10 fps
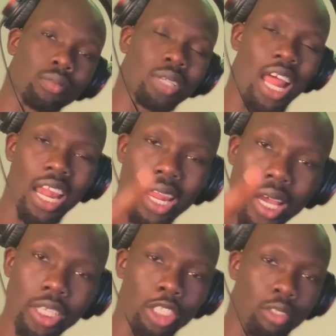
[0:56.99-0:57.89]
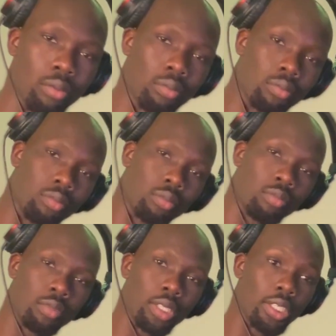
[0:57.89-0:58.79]
I love you.
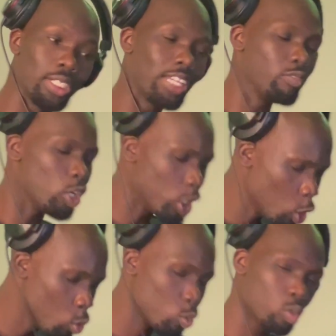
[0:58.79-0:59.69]
If you're new,